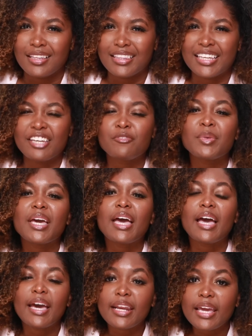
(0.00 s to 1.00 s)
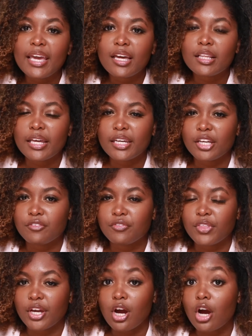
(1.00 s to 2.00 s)
they give me a headache, like if
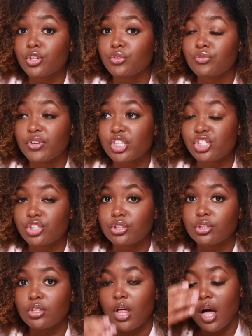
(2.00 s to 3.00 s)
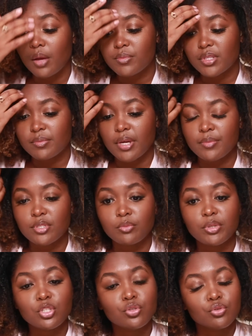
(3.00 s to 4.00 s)
they're artificial. Sometimes they'll
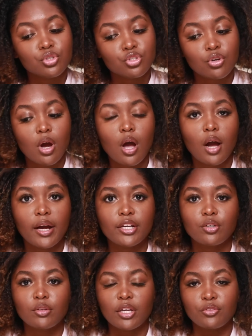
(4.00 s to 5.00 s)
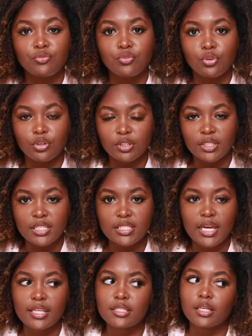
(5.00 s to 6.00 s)
be too strong. I don't like florally
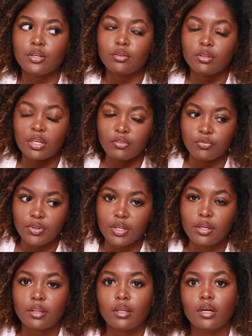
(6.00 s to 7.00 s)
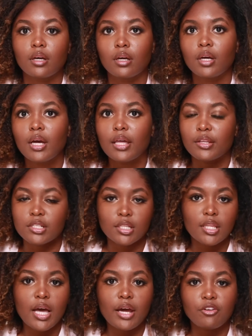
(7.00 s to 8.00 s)
scents. I don't like vanilla. There's a
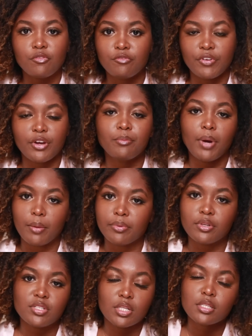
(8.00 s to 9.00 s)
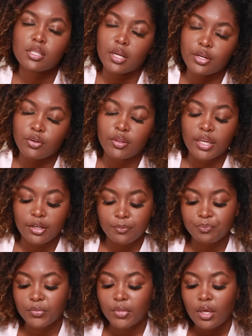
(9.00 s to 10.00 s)
lot of very popular scents that I don't like.
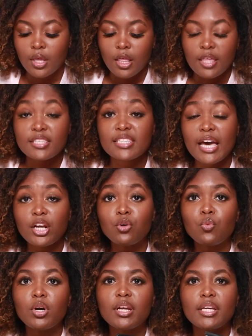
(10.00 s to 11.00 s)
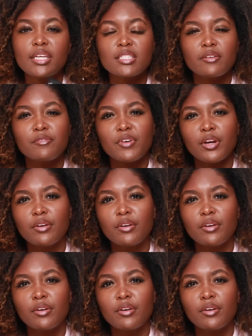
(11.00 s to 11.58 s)
Sandalwood is I'd